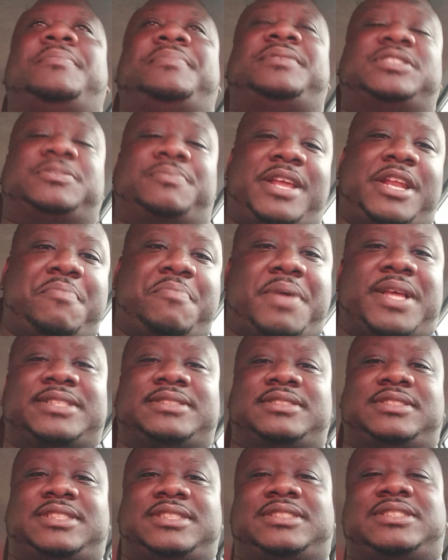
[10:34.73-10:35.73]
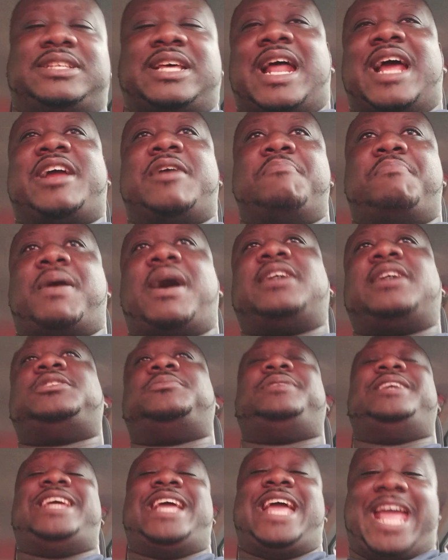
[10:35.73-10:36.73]
up as many businesses that I can
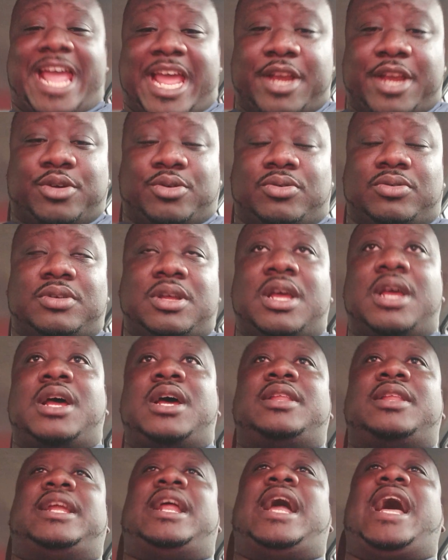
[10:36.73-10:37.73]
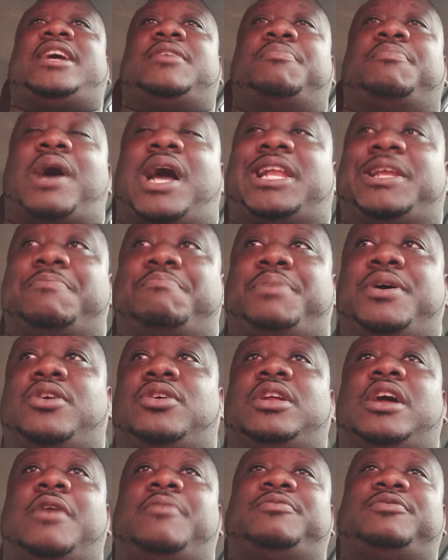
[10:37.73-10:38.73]
possibly handle, that I could probably
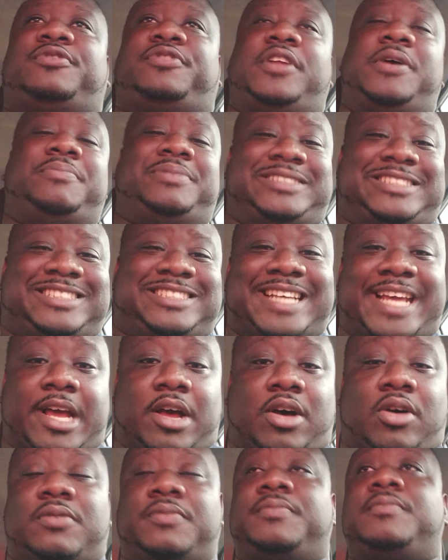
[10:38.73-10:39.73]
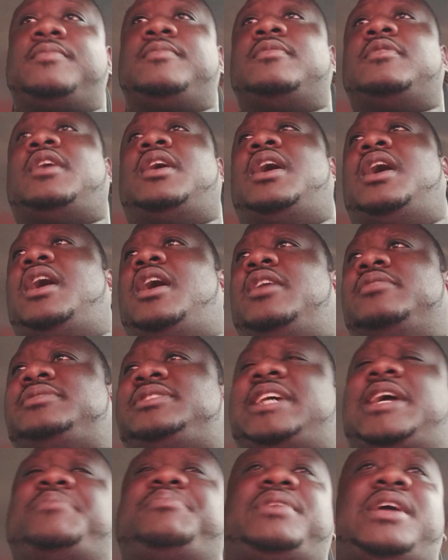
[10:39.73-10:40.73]
build up, flip, and sell.
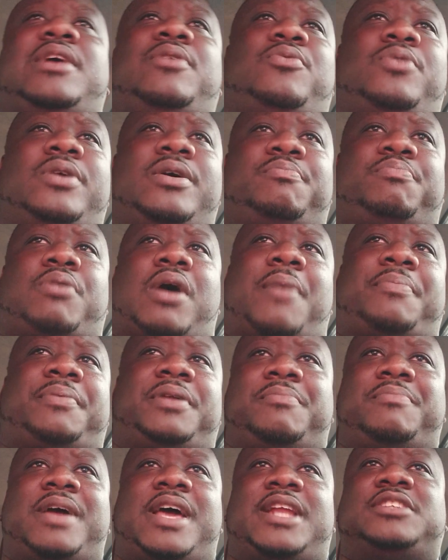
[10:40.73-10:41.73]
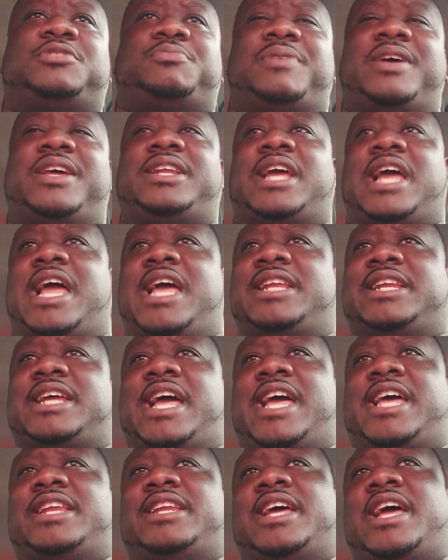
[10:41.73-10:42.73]
Same thing with property management
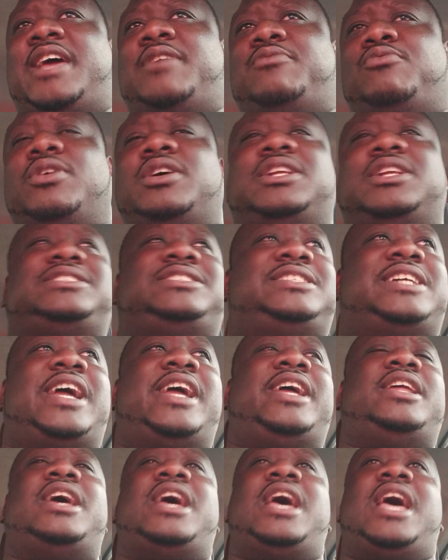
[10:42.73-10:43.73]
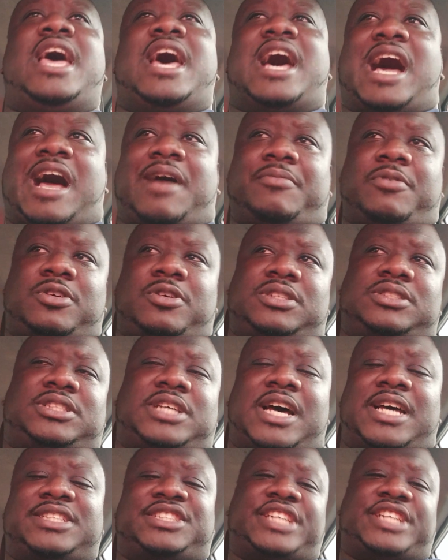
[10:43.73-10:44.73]
and real estate. I'm going to
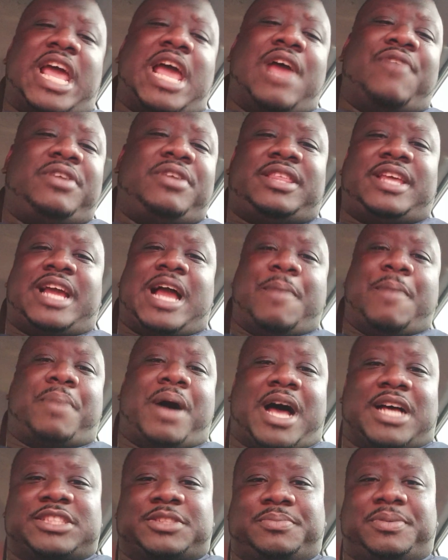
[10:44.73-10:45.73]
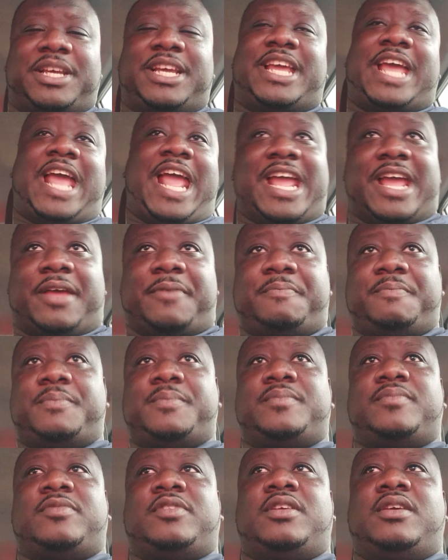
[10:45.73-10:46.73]
touch everything I possibly can.
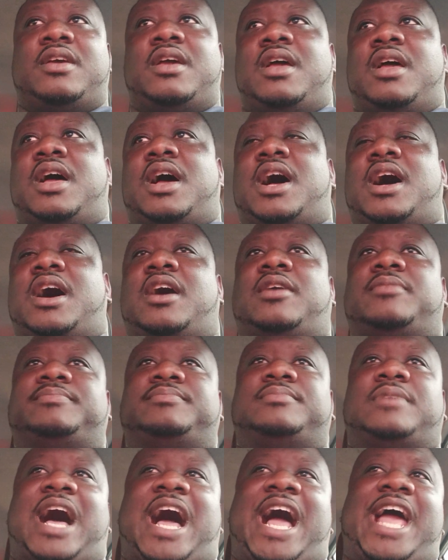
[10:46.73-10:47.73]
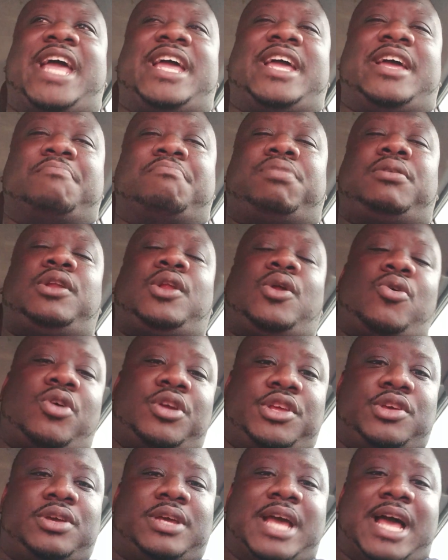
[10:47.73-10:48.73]
I implore
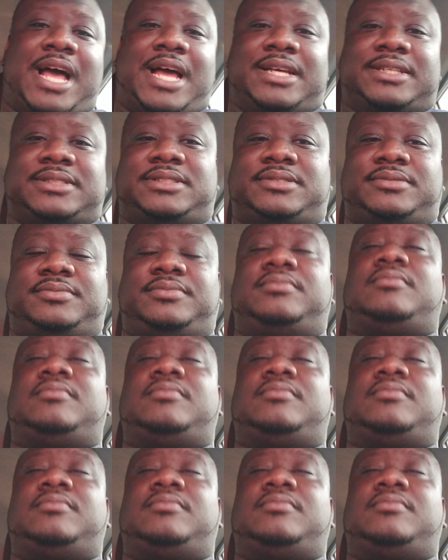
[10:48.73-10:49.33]
you guys,